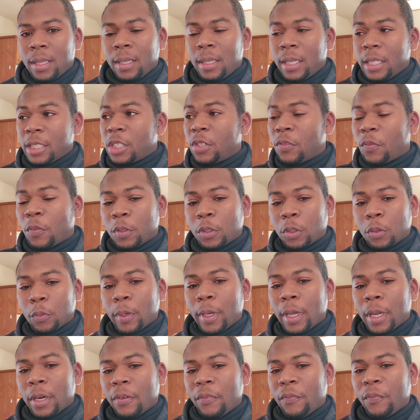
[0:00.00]
listed for
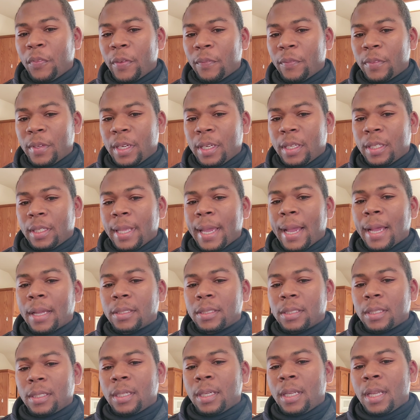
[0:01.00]

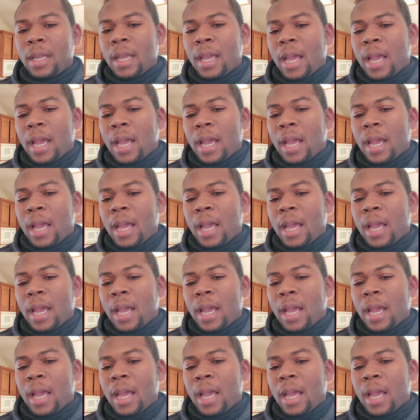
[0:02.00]
315,000.